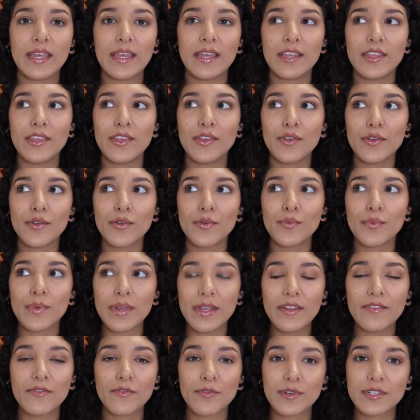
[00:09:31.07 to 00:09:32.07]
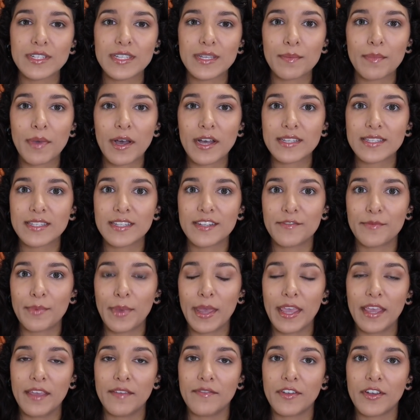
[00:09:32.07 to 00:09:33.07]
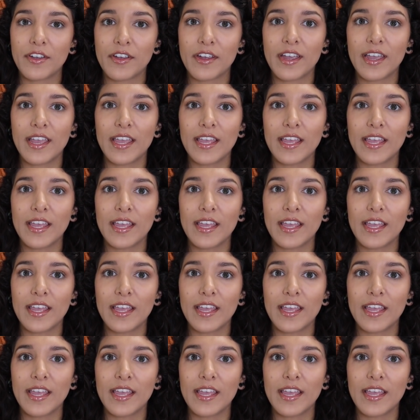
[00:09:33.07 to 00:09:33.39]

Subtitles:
you're reinforcing positive behavior